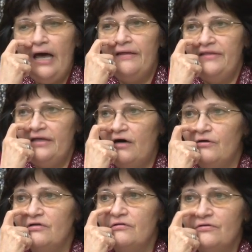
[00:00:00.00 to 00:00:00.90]
And
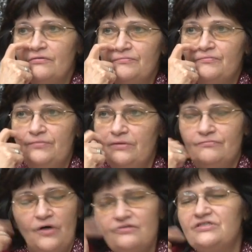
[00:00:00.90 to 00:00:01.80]

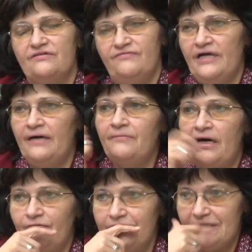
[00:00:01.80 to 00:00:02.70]
most of them,
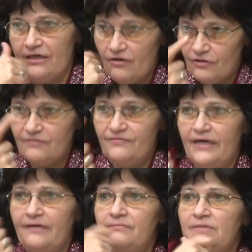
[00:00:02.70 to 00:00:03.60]
I would say all of
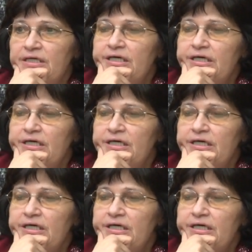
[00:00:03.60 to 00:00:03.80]
them,